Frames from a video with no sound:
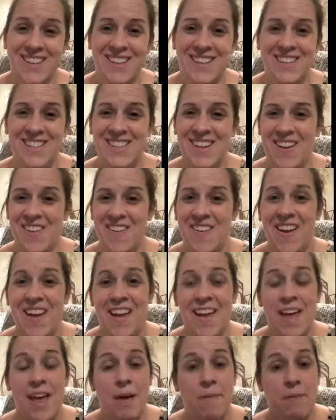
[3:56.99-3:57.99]
So
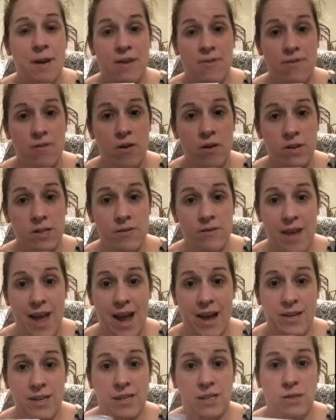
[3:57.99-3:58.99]
my first
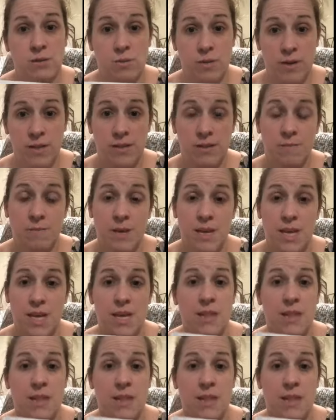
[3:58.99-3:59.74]
fact is going to be